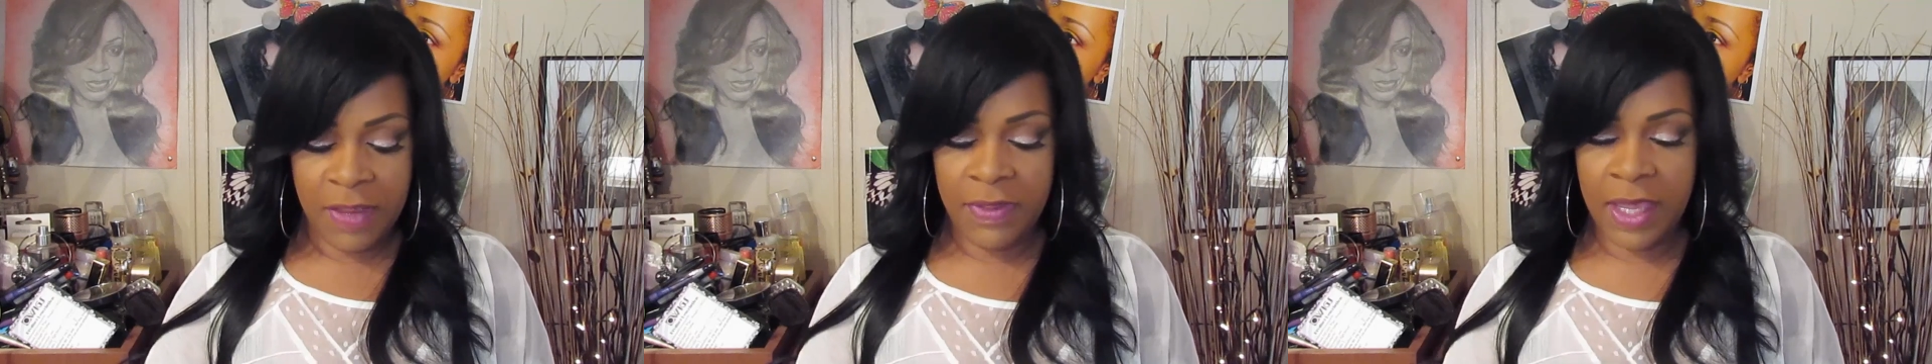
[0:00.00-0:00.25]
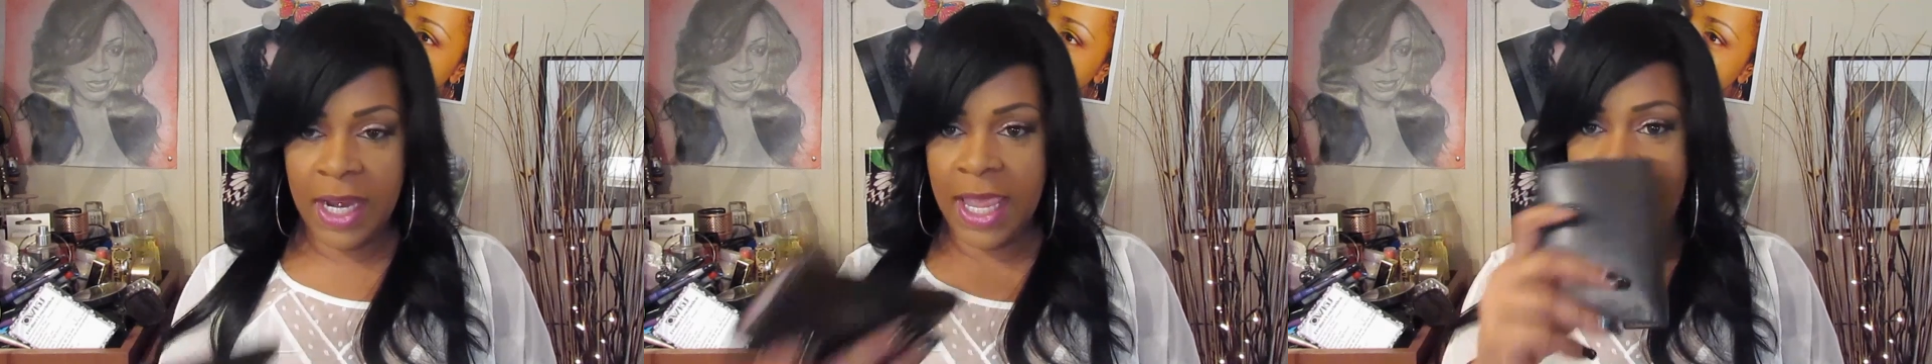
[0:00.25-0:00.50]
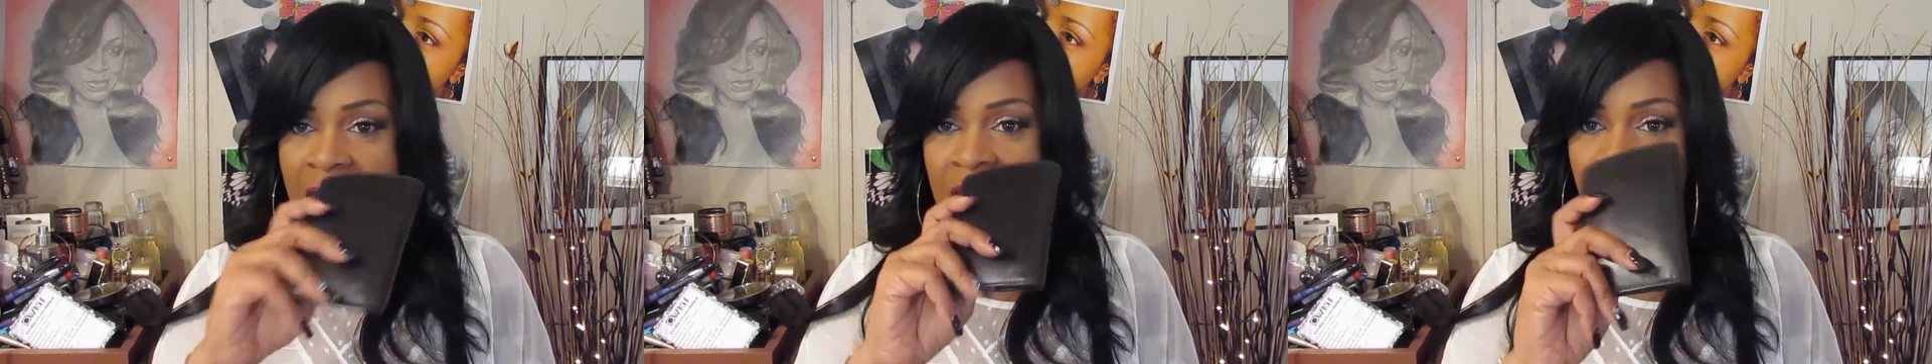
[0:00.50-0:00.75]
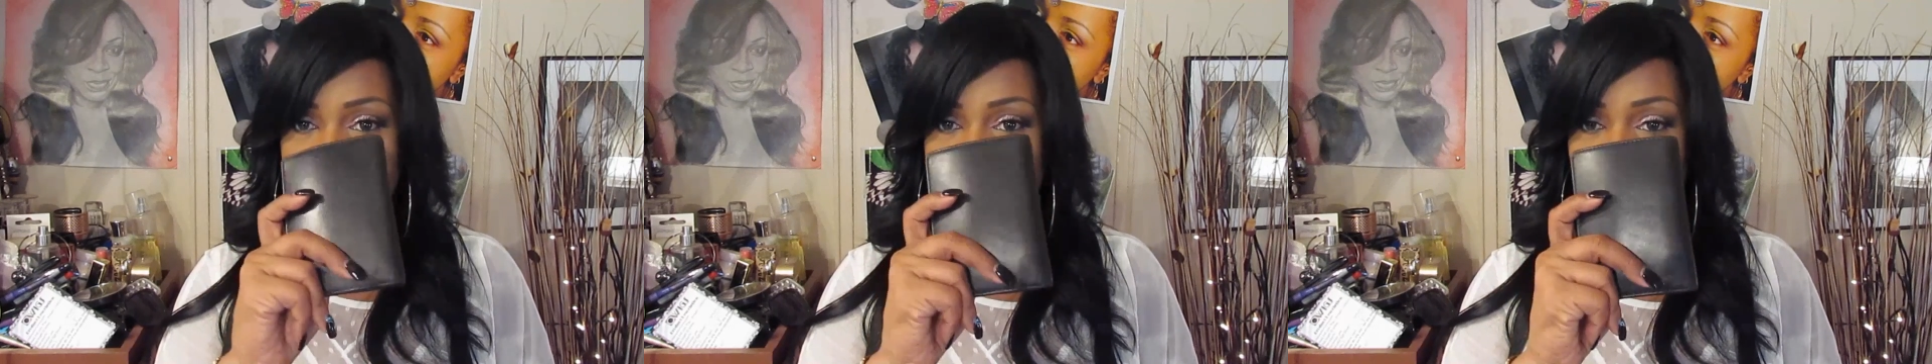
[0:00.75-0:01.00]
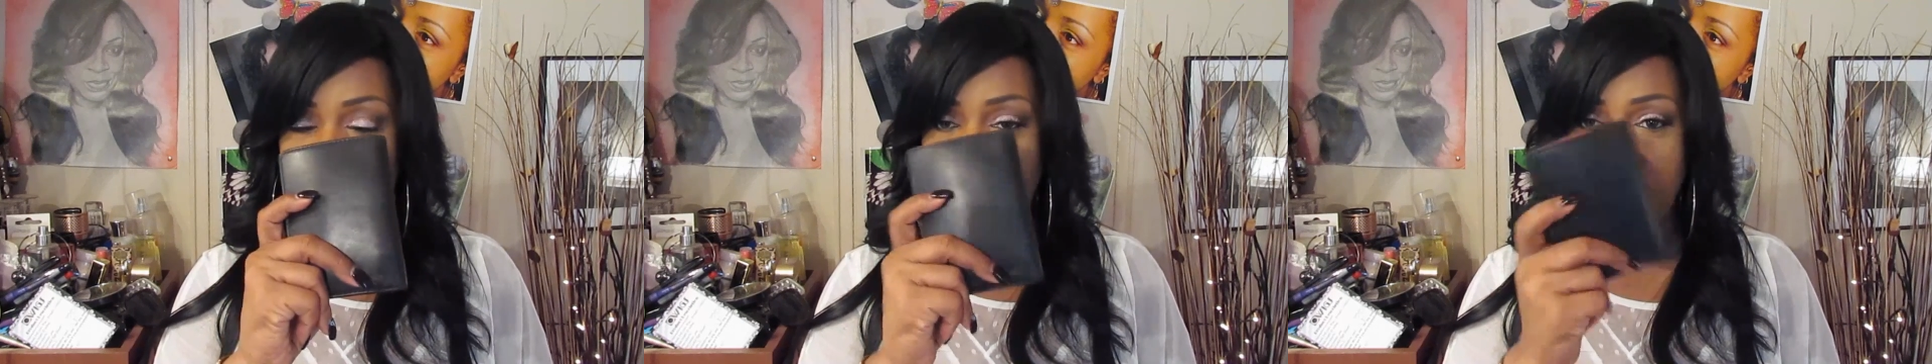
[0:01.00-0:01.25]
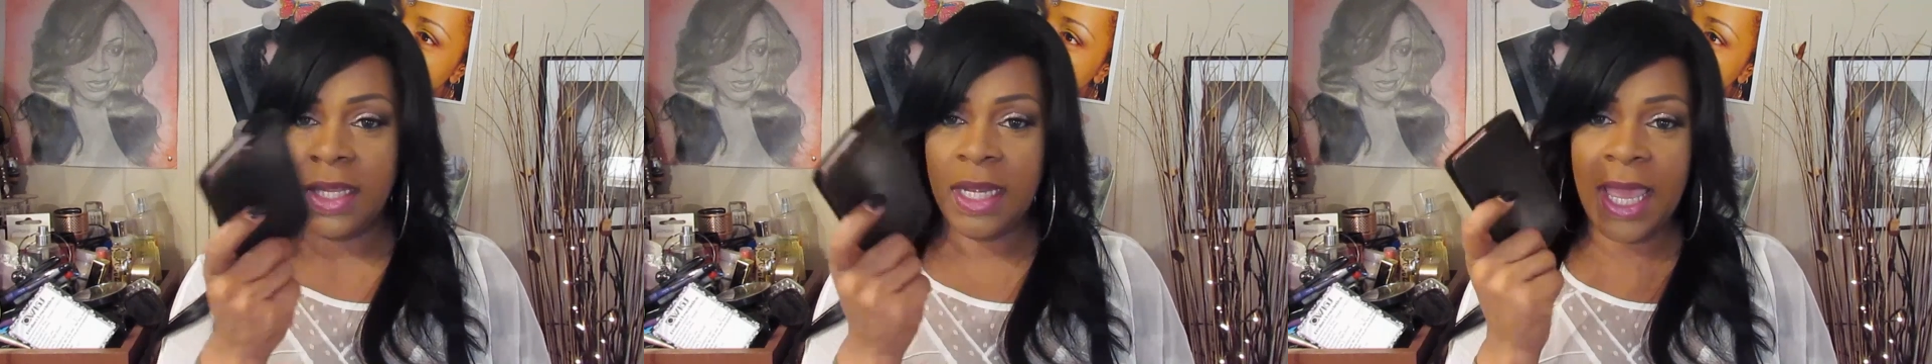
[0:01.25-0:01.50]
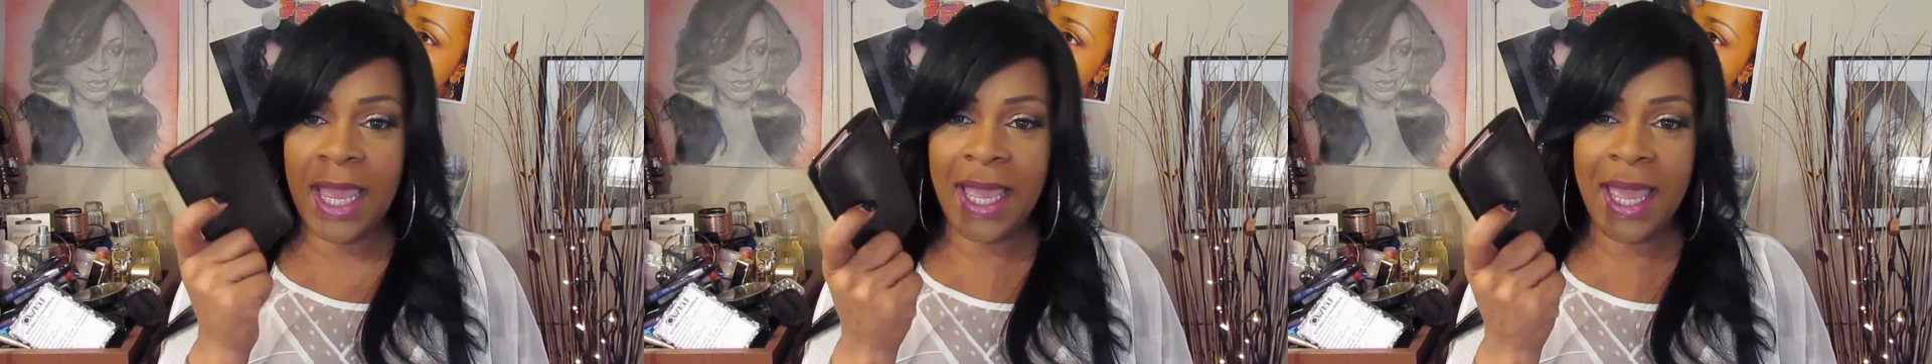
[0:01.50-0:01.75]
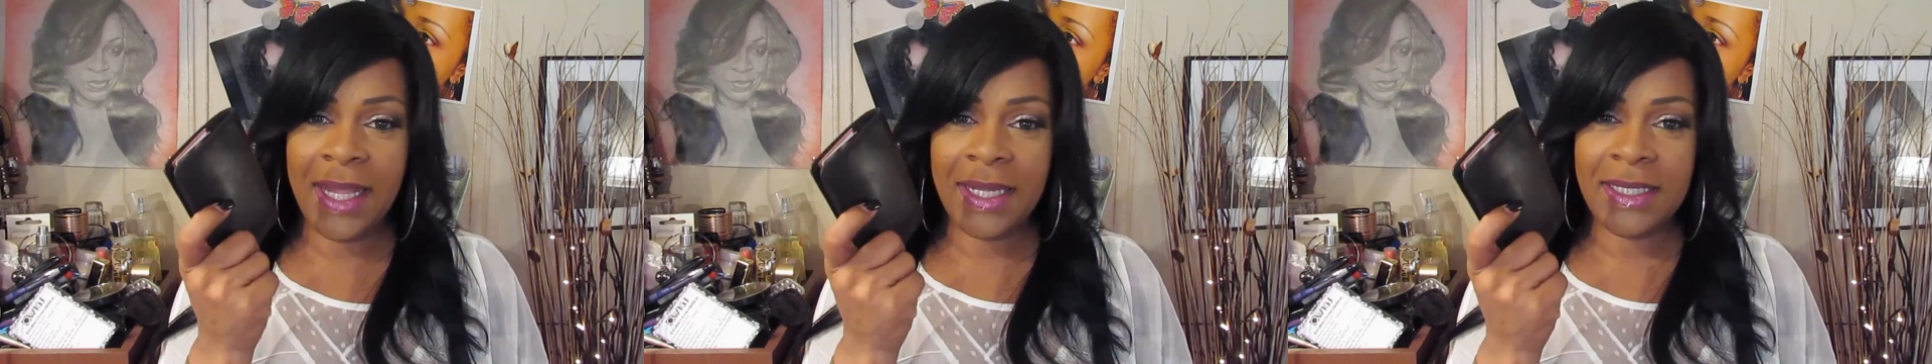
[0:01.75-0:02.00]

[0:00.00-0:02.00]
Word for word: And then I have my wallet. I kind